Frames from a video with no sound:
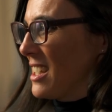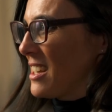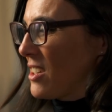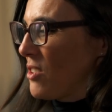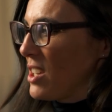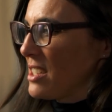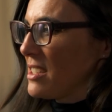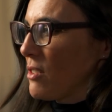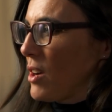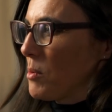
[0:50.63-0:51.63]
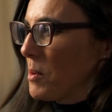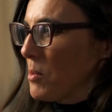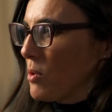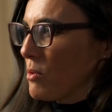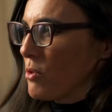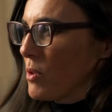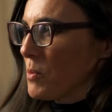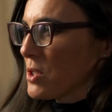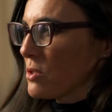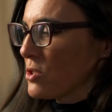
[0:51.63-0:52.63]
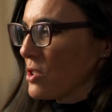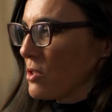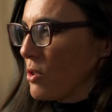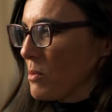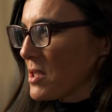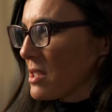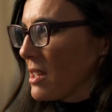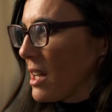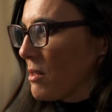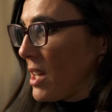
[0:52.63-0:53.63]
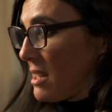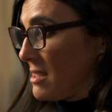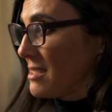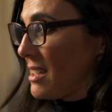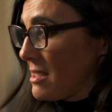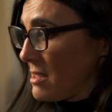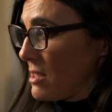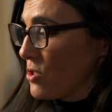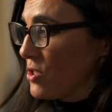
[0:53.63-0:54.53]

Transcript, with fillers: and the whole idea of how people conform with social norms and how that dictates their